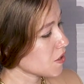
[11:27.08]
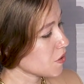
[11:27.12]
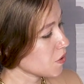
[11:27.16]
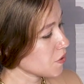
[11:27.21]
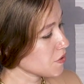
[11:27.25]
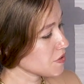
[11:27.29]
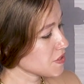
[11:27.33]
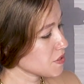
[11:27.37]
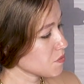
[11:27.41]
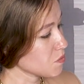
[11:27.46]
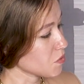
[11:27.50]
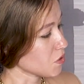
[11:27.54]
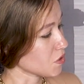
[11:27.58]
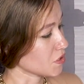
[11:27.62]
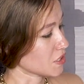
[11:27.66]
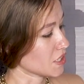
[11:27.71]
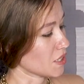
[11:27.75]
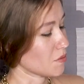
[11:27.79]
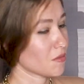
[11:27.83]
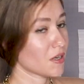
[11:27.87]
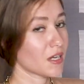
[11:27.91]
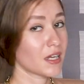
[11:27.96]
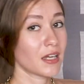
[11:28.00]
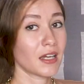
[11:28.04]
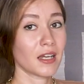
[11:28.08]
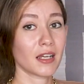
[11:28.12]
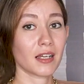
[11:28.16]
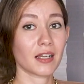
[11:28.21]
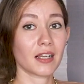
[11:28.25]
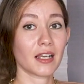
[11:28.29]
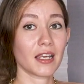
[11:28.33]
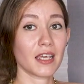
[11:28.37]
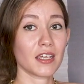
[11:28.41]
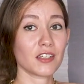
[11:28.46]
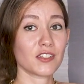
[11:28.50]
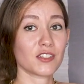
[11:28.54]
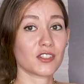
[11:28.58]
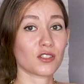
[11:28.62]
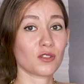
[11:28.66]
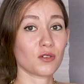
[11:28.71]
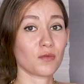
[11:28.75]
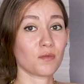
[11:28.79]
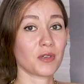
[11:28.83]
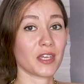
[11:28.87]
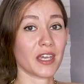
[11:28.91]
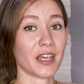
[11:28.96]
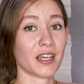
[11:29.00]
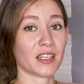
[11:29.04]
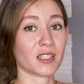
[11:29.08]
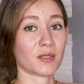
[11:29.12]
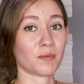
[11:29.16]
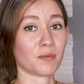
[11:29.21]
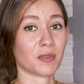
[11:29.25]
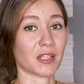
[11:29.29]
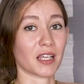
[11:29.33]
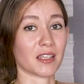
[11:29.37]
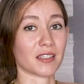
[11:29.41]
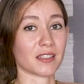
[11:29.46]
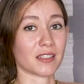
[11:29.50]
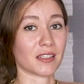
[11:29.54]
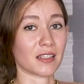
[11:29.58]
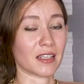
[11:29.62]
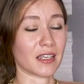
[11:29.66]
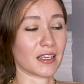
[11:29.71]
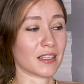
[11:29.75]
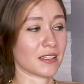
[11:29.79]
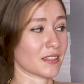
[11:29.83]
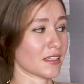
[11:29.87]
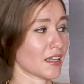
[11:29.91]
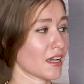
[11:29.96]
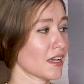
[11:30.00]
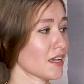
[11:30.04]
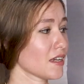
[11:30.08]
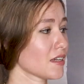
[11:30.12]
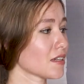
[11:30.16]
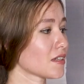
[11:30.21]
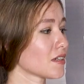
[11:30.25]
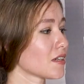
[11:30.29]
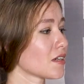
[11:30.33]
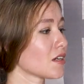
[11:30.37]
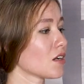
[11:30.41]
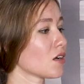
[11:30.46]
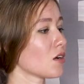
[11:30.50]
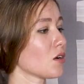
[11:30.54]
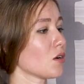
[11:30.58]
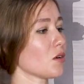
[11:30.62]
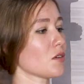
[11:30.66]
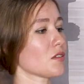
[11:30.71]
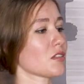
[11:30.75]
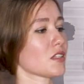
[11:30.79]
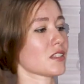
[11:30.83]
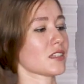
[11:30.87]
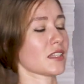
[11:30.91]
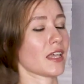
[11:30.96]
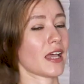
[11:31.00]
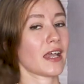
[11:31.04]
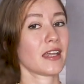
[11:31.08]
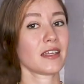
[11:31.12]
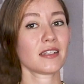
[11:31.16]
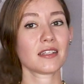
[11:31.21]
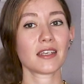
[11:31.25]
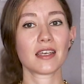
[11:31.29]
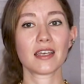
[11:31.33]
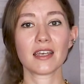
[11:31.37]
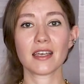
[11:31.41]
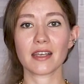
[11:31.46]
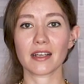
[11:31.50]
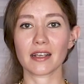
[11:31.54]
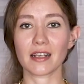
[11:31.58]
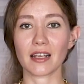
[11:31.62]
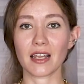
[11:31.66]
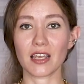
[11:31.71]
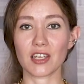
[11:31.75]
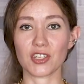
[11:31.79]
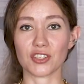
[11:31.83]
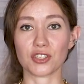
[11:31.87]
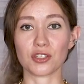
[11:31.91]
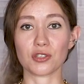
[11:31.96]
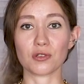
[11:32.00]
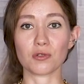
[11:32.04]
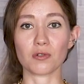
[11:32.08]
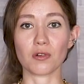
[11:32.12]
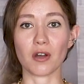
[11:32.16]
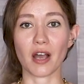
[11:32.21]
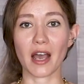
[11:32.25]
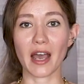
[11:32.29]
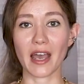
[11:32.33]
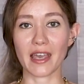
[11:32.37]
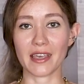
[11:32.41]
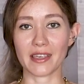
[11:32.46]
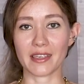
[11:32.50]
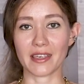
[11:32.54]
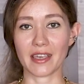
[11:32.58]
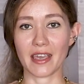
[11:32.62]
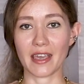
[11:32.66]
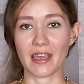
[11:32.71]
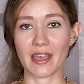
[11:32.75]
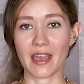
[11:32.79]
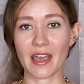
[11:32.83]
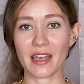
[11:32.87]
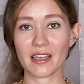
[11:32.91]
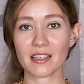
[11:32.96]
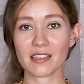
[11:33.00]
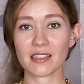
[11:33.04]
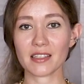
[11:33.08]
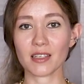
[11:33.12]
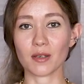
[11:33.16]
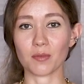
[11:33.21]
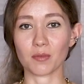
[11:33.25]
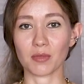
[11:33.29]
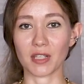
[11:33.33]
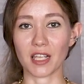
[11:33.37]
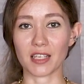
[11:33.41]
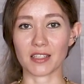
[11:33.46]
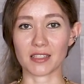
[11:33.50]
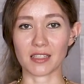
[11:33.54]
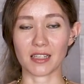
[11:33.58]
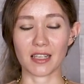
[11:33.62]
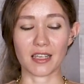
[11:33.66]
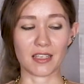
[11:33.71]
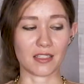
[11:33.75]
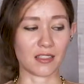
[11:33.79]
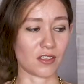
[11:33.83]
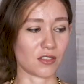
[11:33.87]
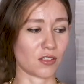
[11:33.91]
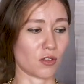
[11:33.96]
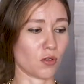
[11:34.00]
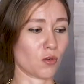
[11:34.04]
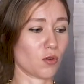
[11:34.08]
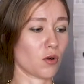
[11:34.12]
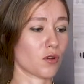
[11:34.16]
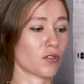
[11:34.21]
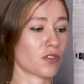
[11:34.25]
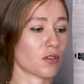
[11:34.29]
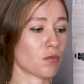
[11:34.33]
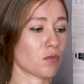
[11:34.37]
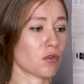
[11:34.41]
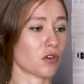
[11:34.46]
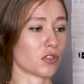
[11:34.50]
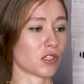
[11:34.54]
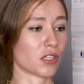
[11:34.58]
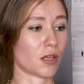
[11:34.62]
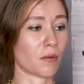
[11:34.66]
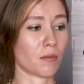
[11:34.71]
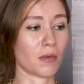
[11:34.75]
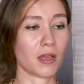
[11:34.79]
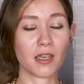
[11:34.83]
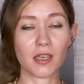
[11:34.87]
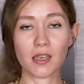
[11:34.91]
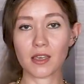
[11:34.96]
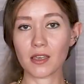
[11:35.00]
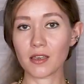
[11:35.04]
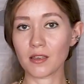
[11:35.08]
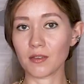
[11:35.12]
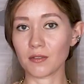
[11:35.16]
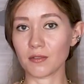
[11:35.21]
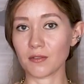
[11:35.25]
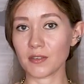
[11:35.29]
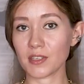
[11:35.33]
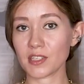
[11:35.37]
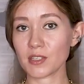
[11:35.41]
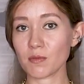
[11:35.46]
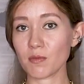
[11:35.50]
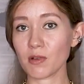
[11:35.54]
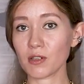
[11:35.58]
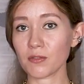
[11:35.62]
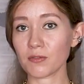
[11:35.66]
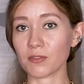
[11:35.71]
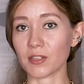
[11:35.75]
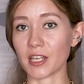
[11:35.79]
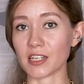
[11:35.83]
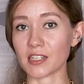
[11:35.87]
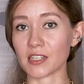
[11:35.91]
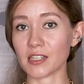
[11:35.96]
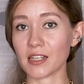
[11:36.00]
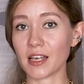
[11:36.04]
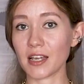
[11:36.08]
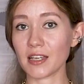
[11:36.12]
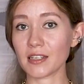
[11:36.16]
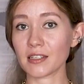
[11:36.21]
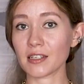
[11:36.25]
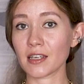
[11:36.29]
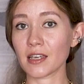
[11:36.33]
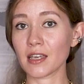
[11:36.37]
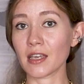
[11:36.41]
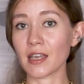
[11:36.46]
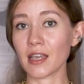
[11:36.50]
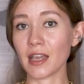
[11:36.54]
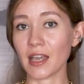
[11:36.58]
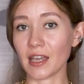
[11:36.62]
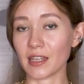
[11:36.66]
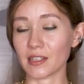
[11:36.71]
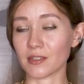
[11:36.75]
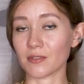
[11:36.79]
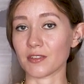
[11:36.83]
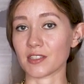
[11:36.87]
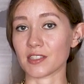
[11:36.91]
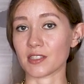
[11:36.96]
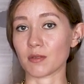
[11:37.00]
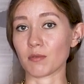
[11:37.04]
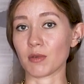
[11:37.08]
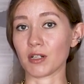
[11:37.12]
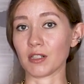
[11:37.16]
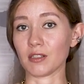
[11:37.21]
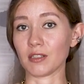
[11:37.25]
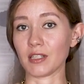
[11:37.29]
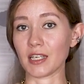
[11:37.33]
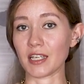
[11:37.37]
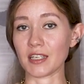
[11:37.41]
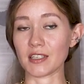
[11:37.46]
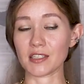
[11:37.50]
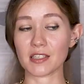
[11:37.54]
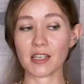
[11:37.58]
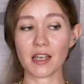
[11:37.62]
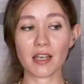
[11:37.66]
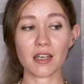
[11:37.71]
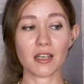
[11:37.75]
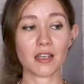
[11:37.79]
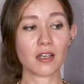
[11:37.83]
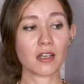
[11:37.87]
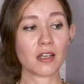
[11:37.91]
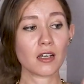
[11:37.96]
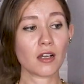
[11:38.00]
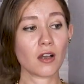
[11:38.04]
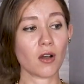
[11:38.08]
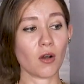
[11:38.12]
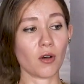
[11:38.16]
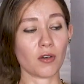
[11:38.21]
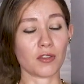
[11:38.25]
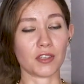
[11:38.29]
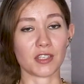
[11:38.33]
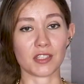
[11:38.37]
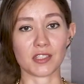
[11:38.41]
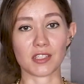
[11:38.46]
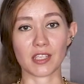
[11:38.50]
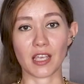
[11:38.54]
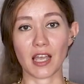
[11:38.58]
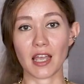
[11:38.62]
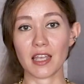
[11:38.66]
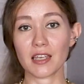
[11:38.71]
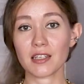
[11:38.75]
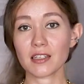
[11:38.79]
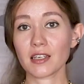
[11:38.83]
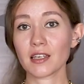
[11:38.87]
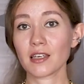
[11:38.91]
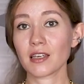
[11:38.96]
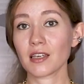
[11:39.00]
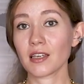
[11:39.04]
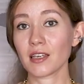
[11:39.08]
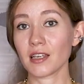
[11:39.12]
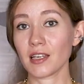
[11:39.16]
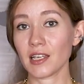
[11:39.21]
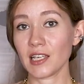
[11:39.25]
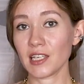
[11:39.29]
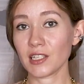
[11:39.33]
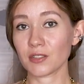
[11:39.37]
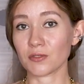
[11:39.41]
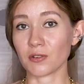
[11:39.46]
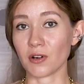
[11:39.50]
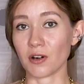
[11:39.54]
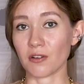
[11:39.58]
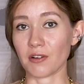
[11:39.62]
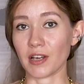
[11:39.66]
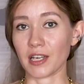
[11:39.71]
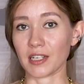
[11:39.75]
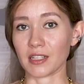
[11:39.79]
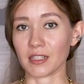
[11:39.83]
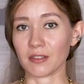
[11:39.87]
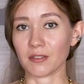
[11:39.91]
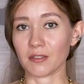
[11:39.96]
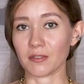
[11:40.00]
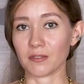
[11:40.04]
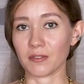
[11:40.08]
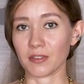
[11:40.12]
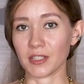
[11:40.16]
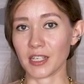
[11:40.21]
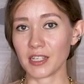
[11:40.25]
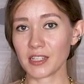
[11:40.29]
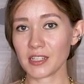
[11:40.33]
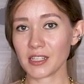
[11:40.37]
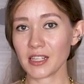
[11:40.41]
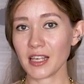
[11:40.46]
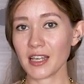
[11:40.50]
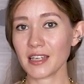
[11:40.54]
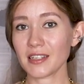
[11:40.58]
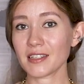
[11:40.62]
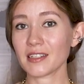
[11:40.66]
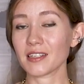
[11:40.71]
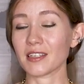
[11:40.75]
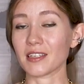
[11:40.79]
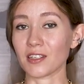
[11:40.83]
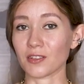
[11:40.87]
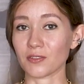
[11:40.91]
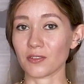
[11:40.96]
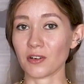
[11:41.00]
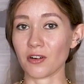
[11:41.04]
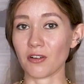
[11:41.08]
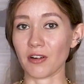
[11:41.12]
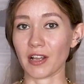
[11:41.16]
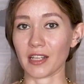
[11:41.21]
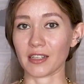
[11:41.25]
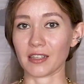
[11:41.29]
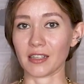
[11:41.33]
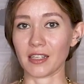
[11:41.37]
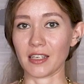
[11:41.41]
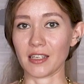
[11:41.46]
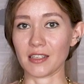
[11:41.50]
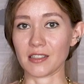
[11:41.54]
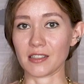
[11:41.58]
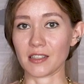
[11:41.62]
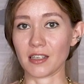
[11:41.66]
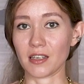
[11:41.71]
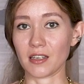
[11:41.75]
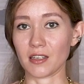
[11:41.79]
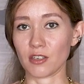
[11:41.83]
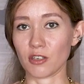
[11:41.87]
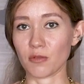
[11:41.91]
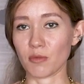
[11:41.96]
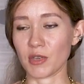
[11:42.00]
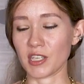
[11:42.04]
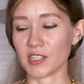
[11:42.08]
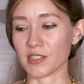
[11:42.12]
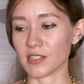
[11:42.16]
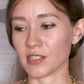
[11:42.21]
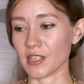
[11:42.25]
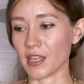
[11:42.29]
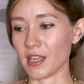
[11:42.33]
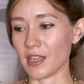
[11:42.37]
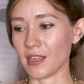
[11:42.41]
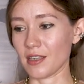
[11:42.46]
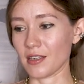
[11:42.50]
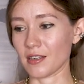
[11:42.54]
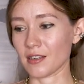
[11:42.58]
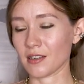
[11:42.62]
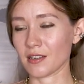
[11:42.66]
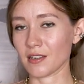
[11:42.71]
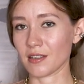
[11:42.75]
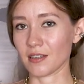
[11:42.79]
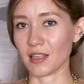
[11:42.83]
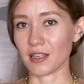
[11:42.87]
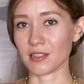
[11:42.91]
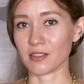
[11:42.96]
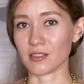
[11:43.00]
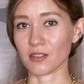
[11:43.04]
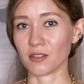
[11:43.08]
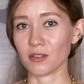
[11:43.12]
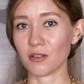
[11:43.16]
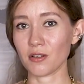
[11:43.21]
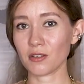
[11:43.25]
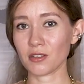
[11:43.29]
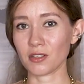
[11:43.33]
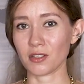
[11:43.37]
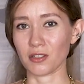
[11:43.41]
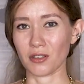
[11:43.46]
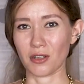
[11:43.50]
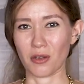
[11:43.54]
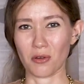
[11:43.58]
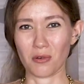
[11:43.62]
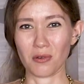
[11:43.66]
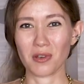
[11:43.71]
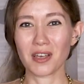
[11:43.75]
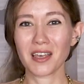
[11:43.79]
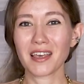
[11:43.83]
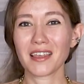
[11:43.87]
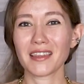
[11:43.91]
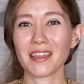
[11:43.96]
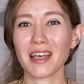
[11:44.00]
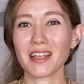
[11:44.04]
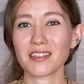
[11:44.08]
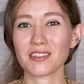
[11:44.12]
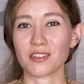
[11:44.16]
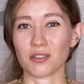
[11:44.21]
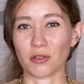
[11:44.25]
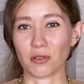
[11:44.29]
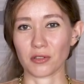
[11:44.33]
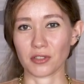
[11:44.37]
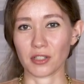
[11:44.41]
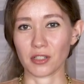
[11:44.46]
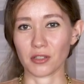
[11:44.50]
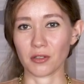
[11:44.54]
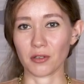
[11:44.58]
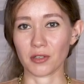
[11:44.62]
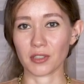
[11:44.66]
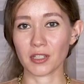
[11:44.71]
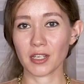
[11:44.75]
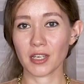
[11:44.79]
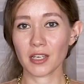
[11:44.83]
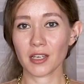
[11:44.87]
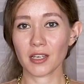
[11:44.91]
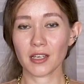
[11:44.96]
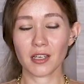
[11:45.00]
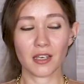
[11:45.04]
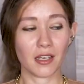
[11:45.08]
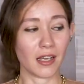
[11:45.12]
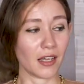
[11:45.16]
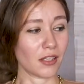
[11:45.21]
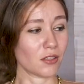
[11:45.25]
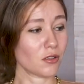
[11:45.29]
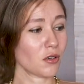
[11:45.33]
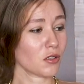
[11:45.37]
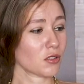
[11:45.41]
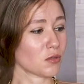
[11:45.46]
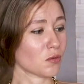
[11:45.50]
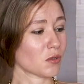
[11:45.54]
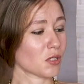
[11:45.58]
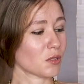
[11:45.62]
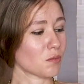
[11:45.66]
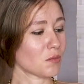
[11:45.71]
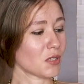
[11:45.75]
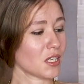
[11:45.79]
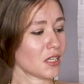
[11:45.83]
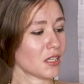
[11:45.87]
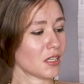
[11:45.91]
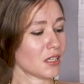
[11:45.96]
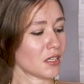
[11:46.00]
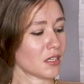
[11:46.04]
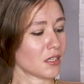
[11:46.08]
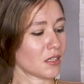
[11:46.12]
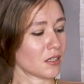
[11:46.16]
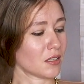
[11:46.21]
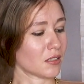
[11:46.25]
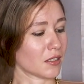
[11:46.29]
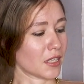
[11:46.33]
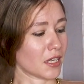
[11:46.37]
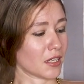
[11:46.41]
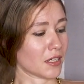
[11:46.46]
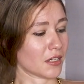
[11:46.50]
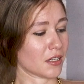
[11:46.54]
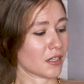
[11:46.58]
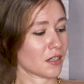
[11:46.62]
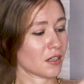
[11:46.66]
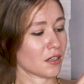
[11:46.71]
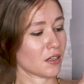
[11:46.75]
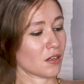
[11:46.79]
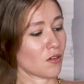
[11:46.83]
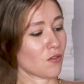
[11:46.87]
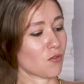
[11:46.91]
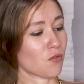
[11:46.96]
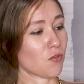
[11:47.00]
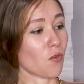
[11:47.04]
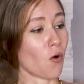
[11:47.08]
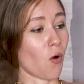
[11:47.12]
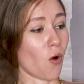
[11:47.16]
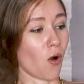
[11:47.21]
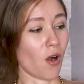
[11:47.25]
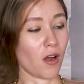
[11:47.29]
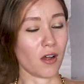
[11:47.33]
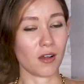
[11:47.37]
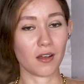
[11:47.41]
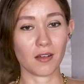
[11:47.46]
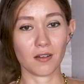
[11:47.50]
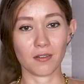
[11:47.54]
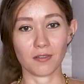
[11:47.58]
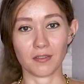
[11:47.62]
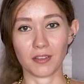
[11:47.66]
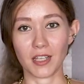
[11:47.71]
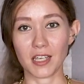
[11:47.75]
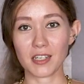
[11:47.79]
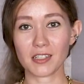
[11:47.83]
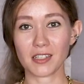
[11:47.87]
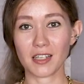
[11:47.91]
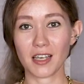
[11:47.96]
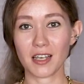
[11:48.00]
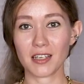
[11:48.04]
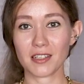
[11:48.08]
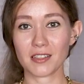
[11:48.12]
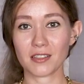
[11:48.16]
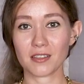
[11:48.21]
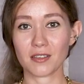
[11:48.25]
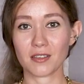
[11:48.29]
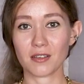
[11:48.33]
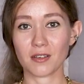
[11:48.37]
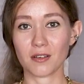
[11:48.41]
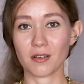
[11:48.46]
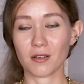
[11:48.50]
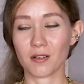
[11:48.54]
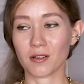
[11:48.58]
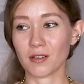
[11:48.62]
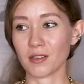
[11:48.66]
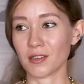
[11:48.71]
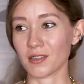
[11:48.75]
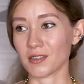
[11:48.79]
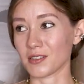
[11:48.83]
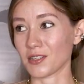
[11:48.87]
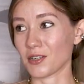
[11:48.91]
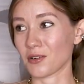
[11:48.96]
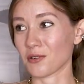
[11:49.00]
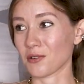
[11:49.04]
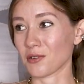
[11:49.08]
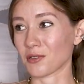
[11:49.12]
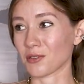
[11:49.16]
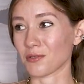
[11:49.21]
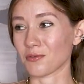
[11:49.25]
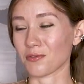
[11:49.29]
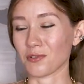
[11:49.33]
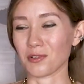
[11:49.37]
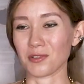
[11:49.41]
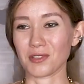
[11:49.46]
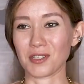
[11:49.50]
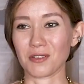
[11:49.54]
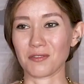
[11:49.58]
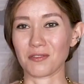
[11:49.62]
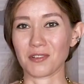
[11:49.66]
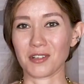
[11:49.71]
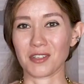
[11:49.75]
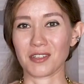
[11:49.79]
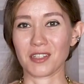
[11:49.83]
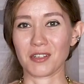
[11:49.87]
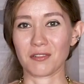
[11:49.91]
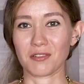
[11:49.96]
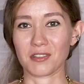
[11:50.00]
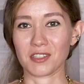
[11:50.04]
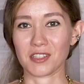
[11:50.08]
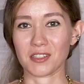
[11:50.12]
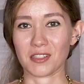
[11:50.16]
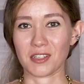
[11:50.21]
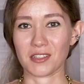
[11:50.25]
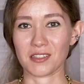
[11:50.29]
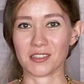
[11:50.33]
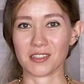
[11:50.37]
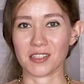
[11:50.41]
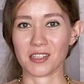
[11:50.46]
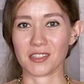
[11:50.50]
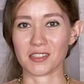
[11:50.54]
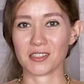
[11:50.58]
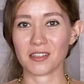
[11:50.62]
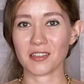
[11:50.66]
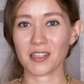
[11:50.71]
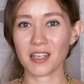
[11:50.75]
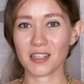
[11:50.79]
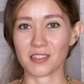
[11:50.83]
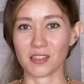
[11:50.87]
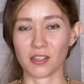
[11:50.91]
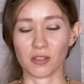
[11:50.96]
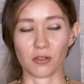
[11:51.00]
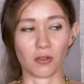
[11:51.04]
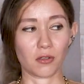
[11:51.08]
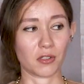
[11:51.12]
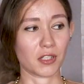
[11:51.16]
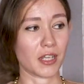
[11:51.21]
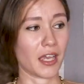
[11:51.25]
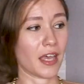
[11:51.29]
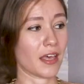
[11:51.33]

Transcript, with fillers: On the bottom, Klesch-2PS+laser, on the side, Klesch-2IKS+laser. So on the bottom, visible flashlight and visible laser. On the side, infrared flashlight, infrared laser. You may say, that's a lot. No, that's not a lot. A lot will be like 4 flashlights, zeroed for different distances. That's a lot.